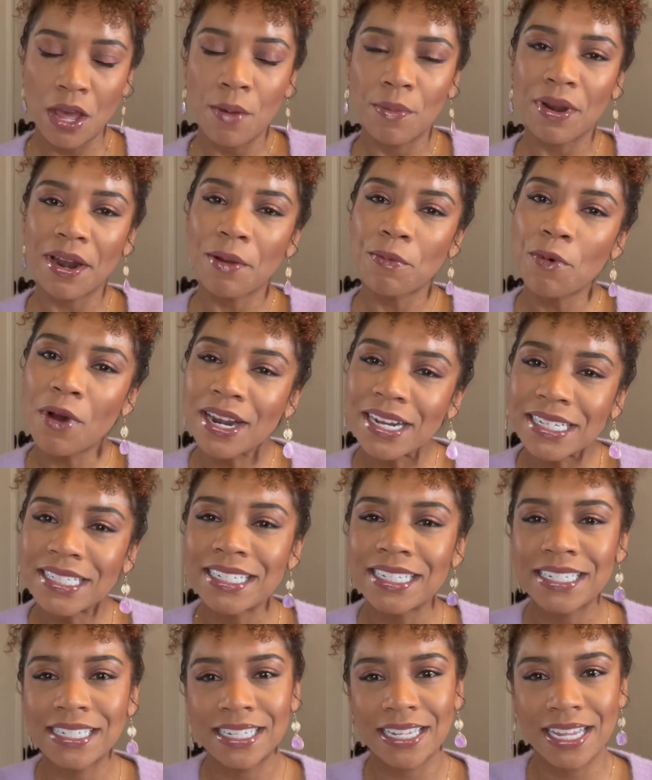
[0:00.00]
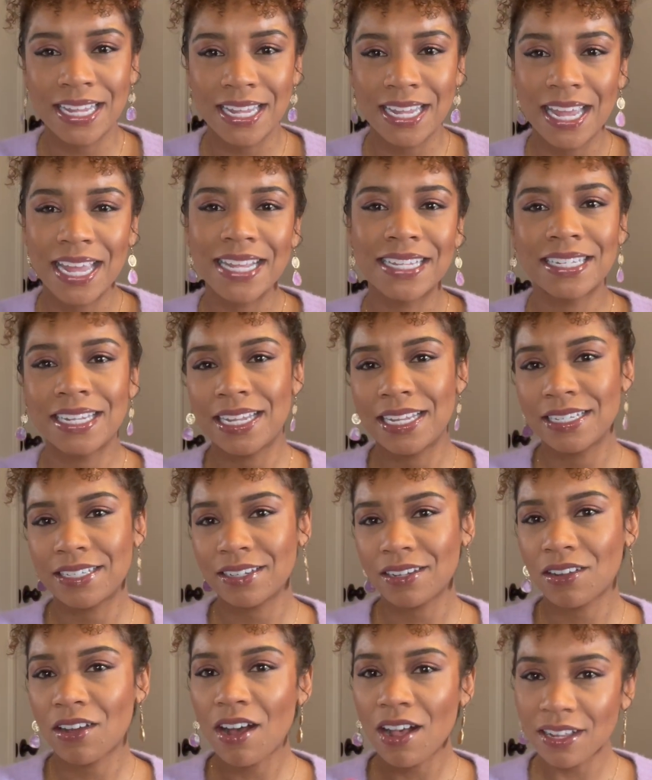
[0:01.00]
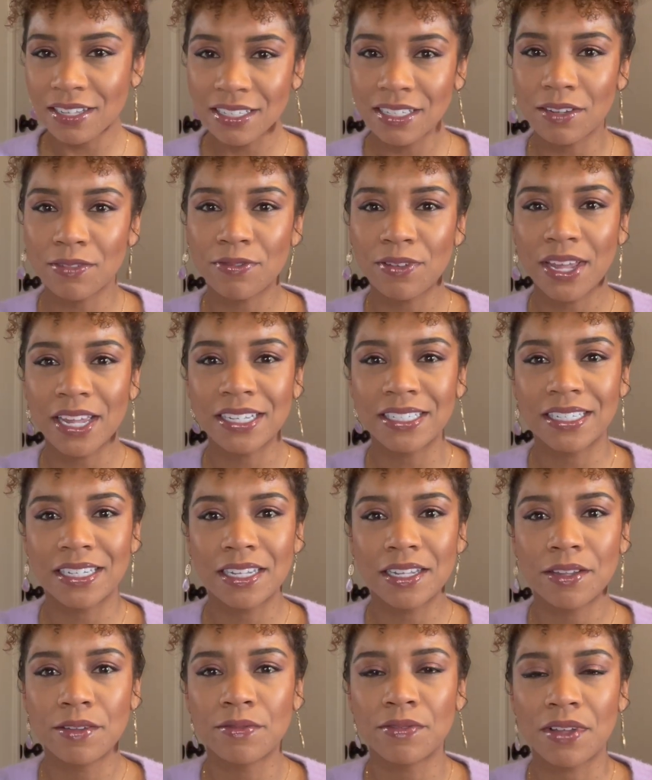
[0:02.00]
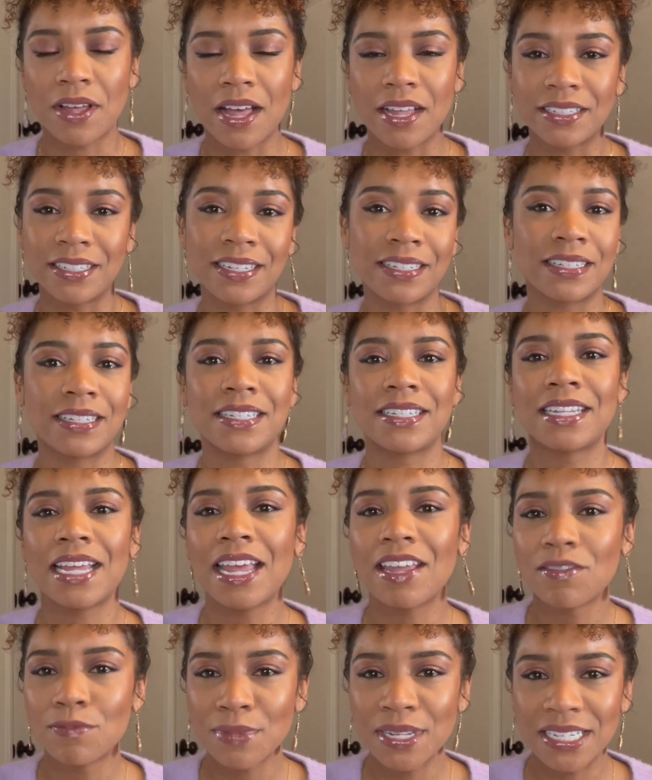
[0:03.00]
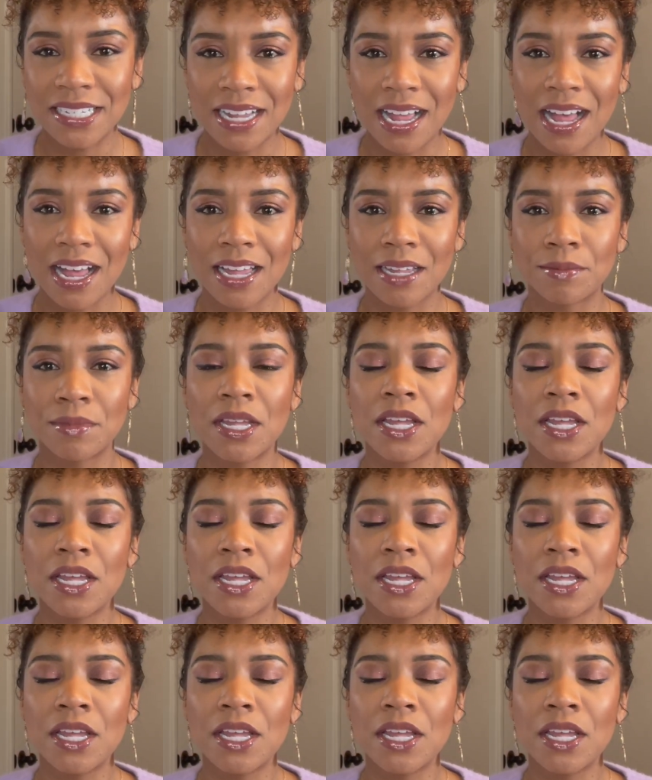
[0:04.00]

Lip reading: But I wanted to see, is it cost effective? Does it save me time